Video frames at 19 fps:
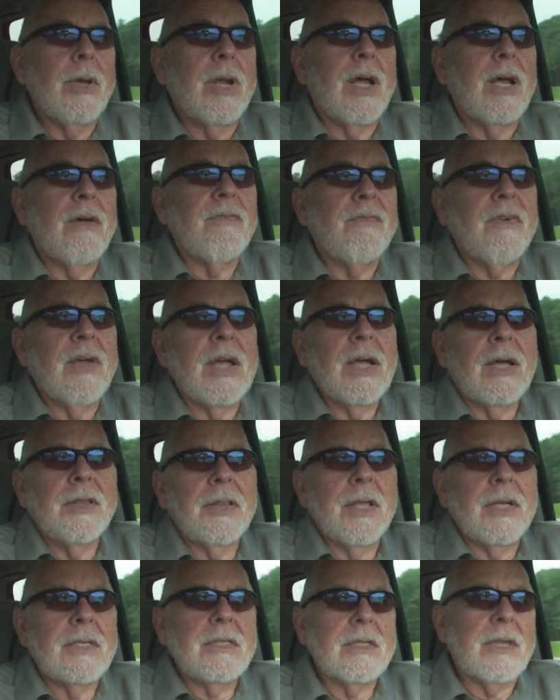But I've
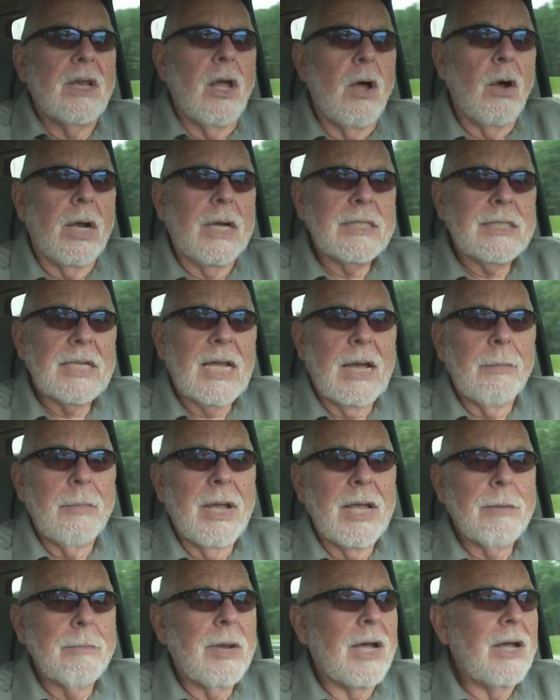found that as long as I
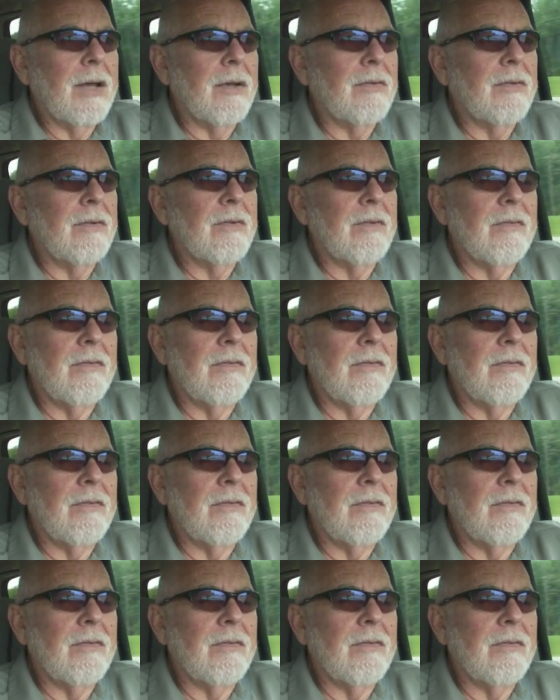make my